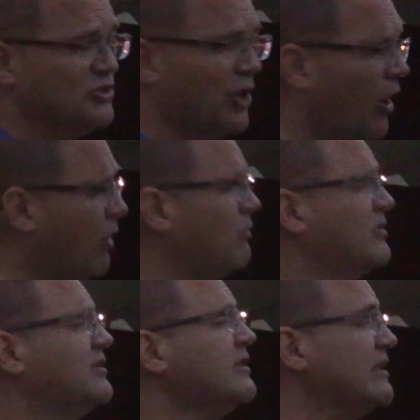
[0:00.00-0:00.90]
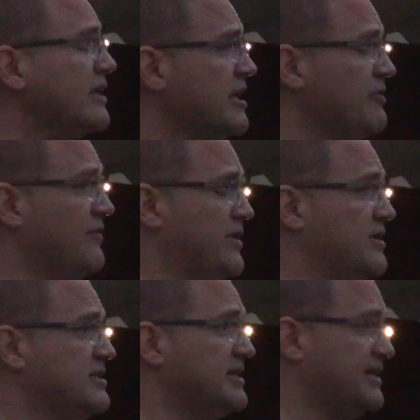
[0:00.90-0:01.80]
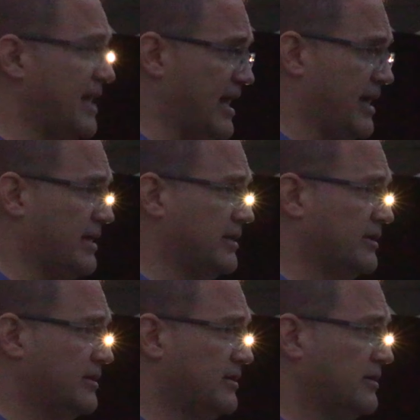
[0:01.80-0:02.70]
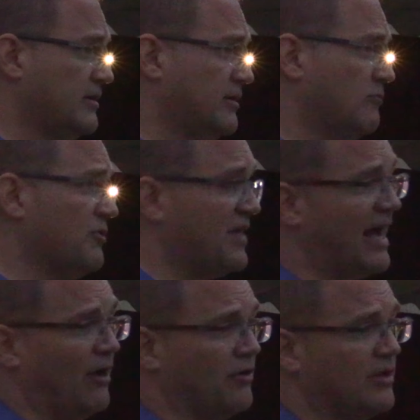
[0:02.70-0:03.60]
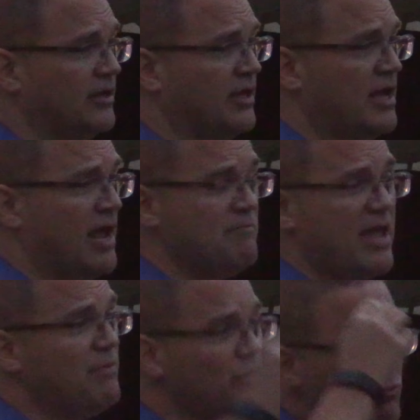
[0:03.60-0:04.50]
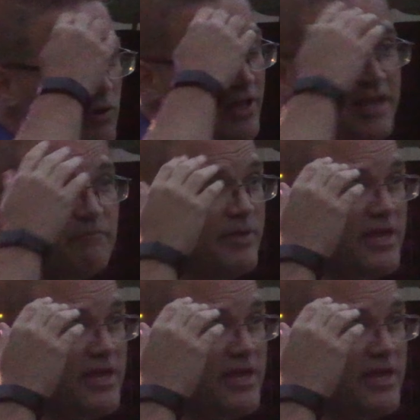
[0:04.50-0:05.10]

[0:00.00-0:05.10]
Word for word: don't leave here today without. And maybe you were like